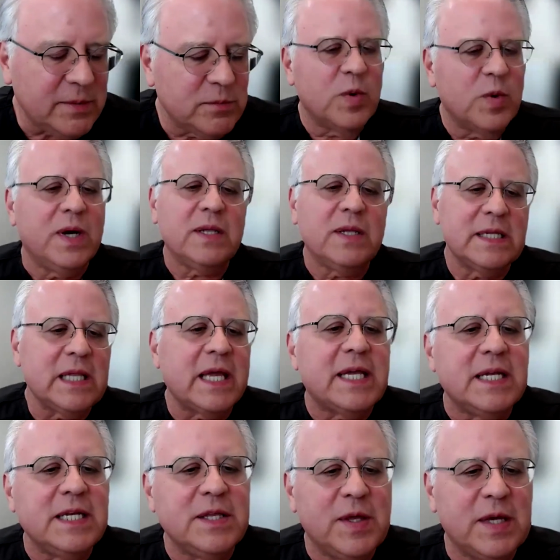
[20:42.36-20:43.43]
well, like
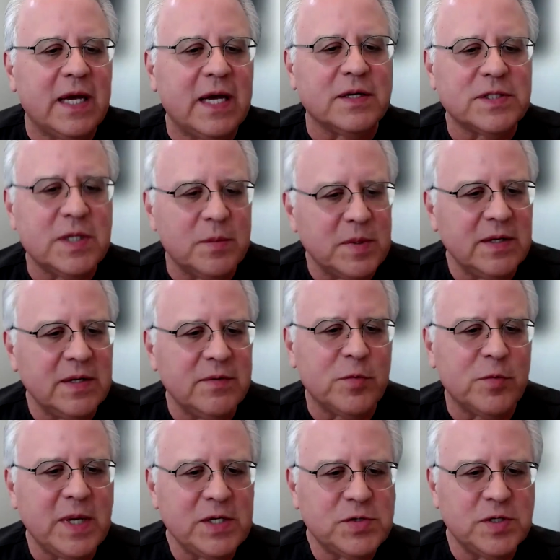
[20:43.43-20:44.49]
anything else, I mean,
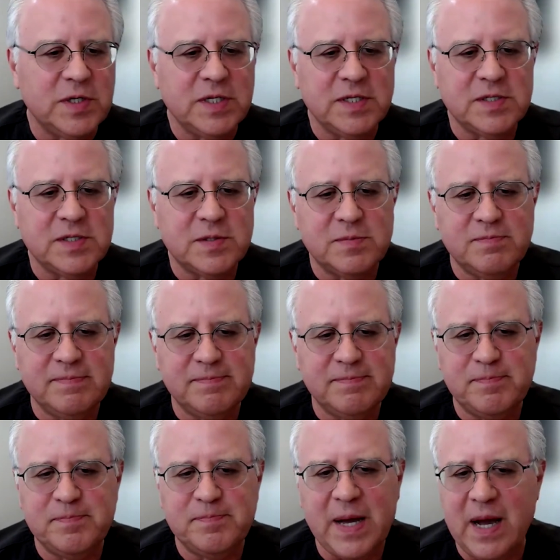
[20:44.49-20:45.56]
information is
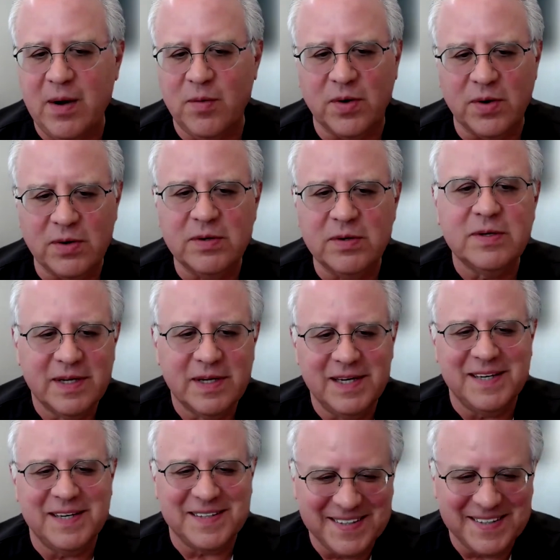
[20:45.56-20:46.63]
power.
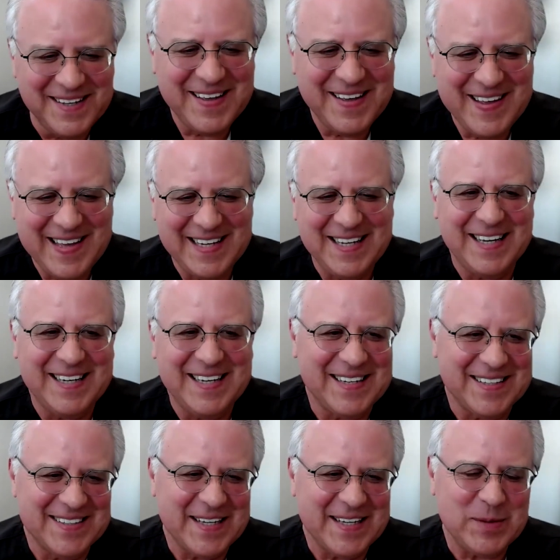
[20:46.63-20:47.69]

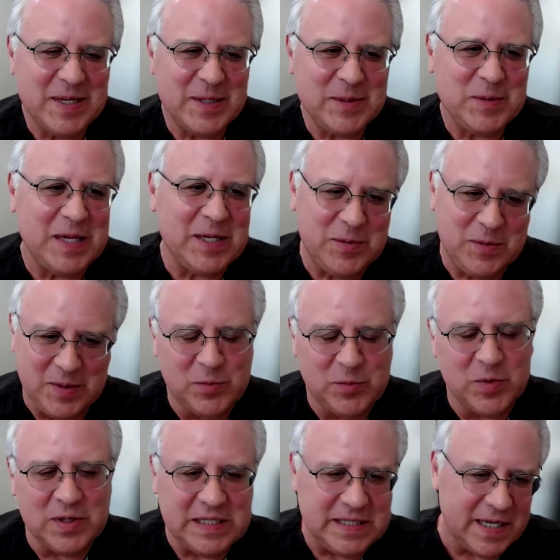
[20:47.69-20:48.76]
It
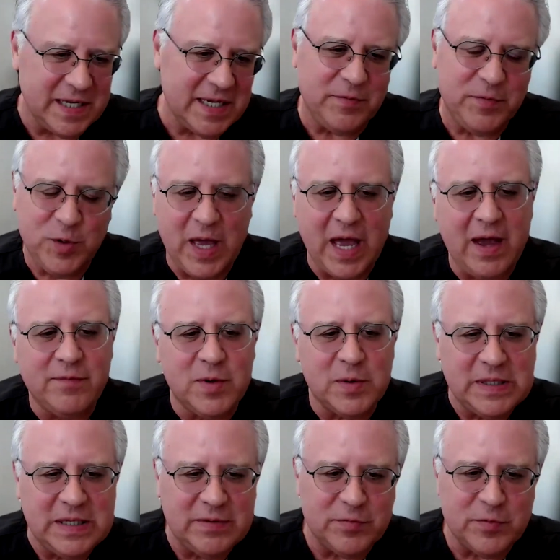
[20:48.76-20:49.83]
really does. If you have all
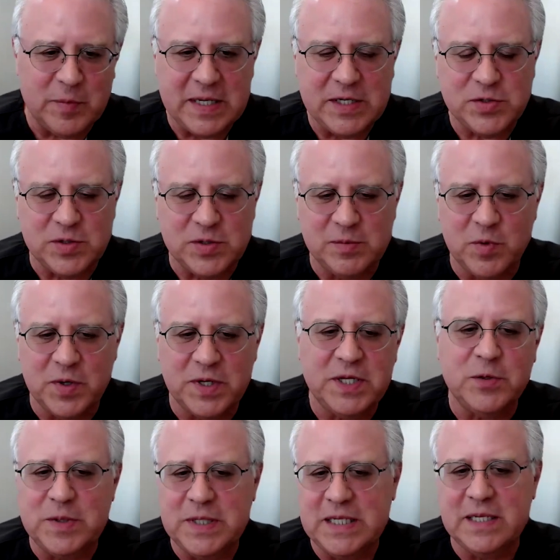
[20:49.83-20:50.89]
the information, what do
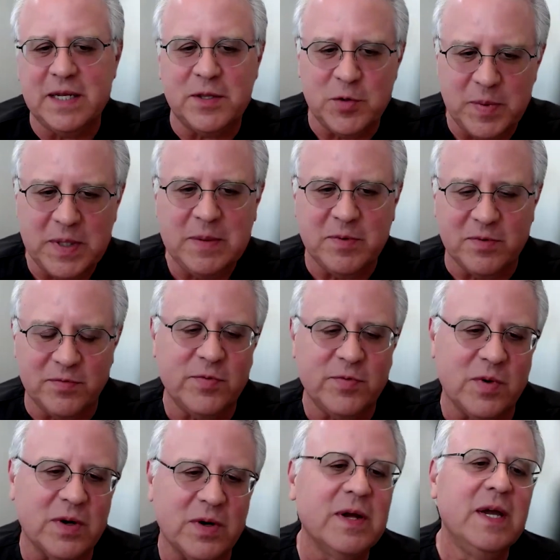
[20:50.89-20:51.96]
you need other people
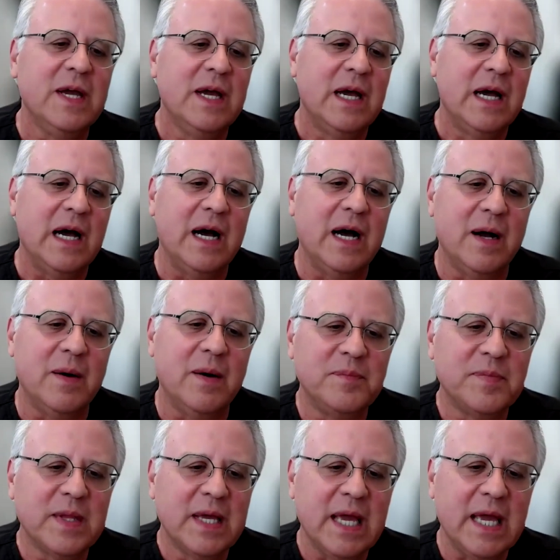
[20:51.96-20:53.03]
for?
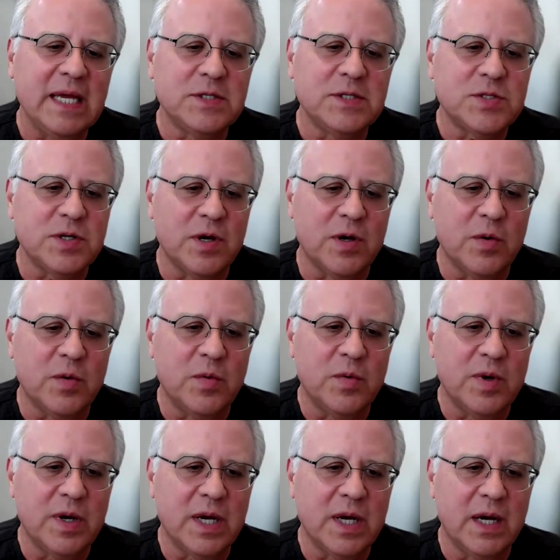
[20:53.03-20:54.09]
And
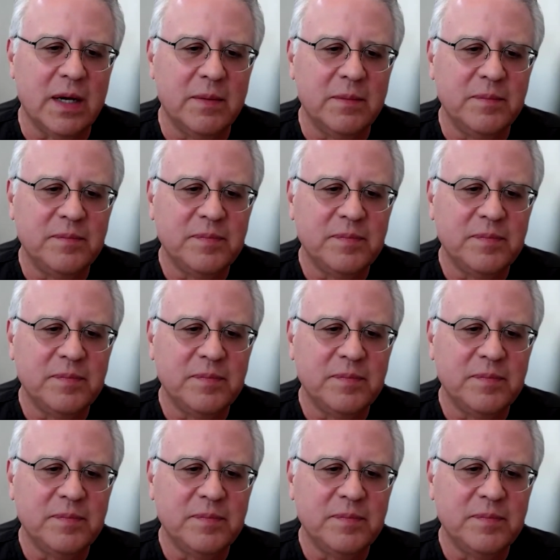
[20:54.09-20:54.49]
so I